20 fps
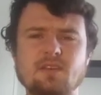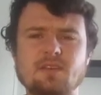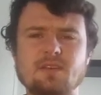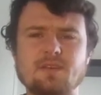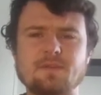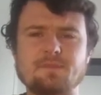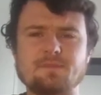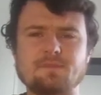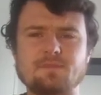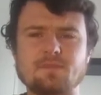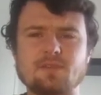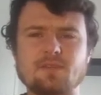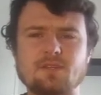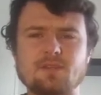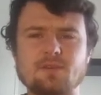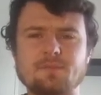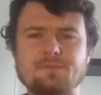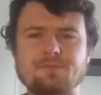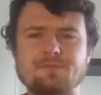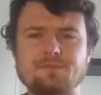And
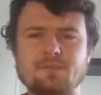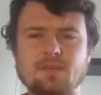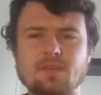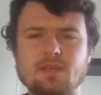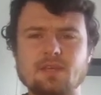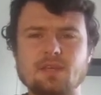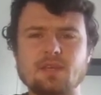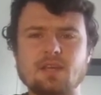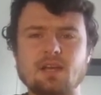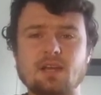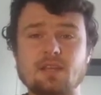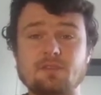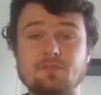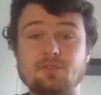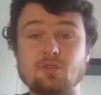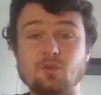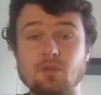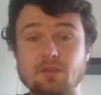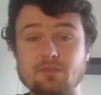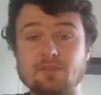if you do live in an
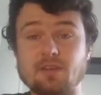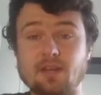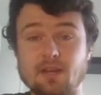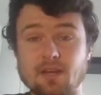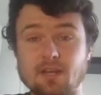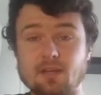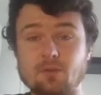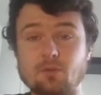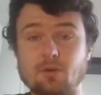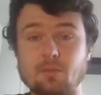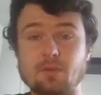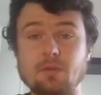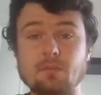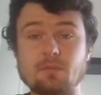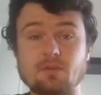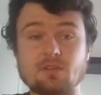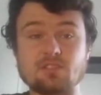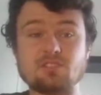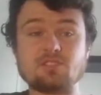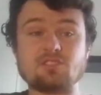area where people are
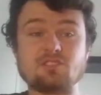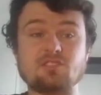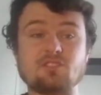snobby